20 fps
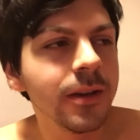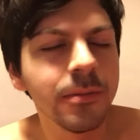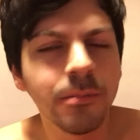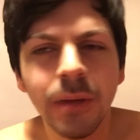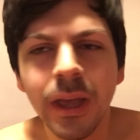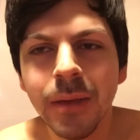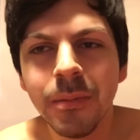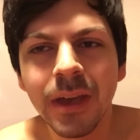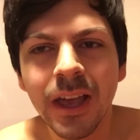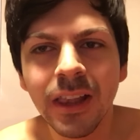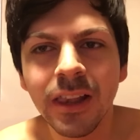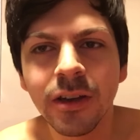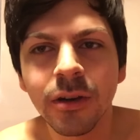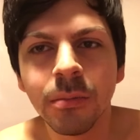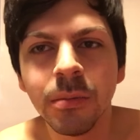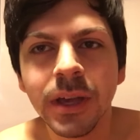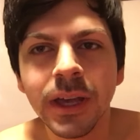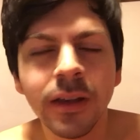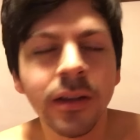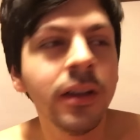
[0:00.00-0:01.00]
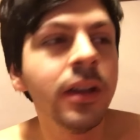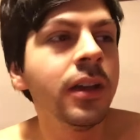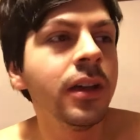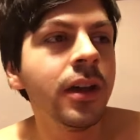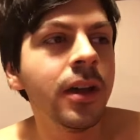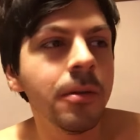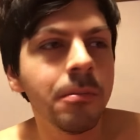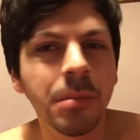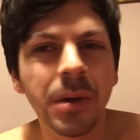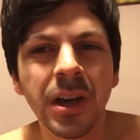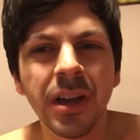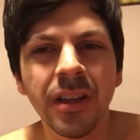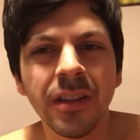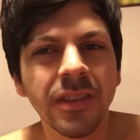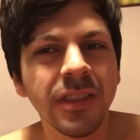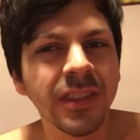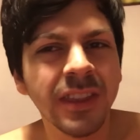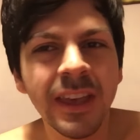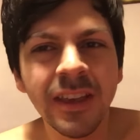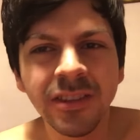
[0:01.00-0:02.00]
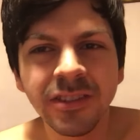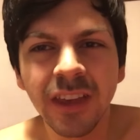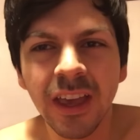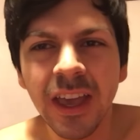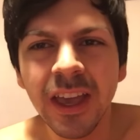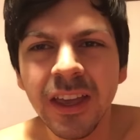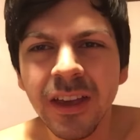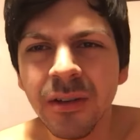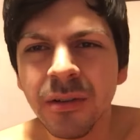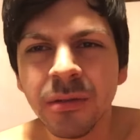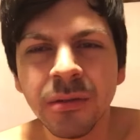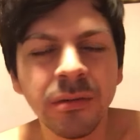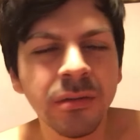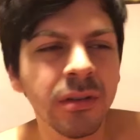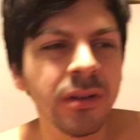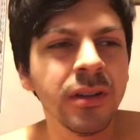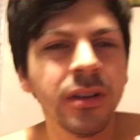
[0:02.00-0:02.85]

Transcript: maybe a little bit, but this ill,